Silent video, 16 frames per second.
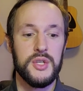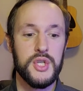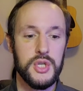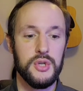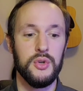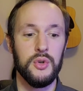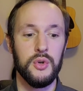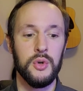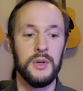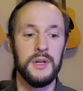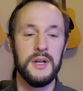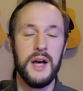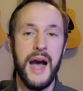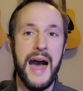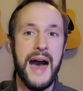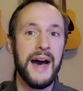to
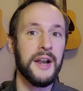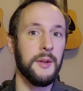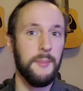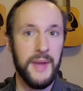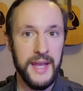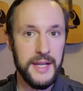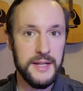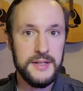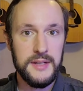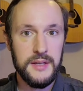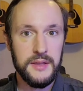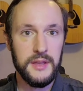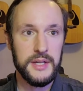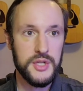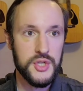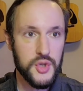automate
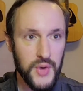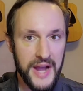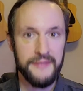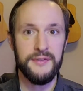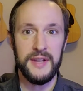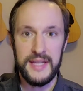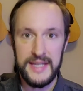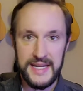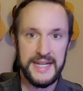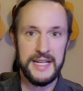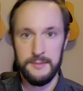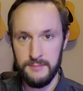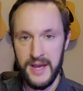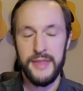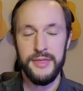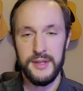the traffic
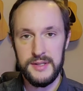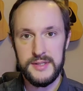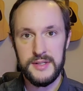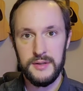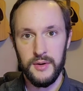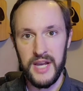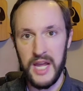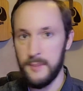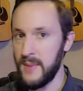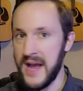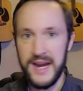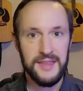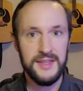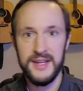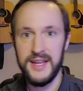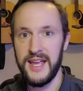getting methods. Okay.
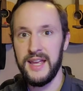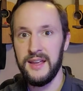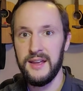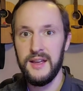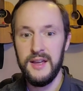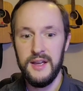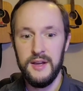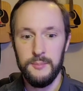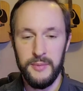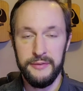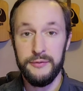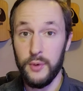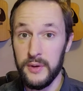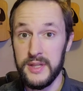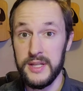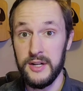Back in the day,
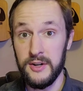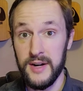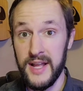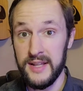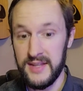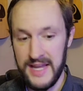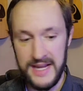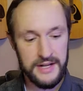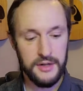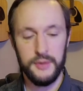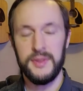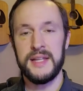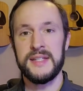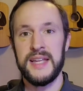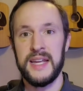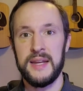before the internet, they had to do
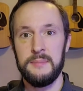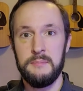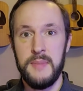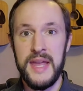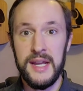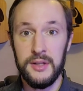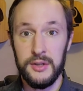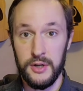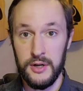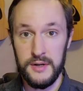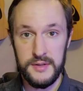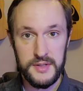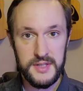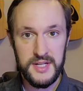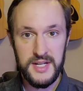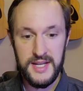things like
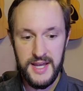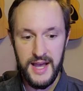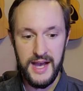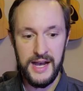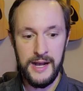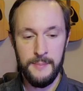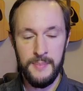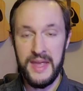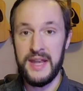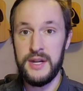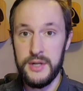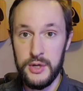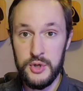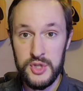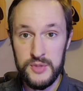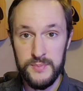mailers. And
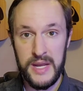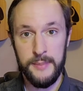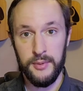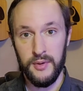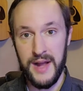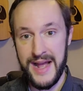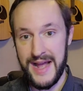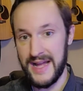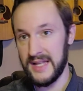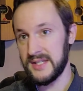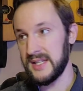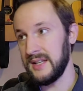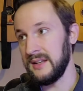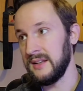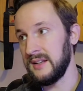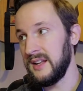newspaper
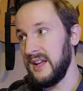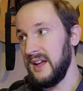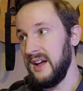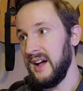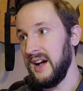ads and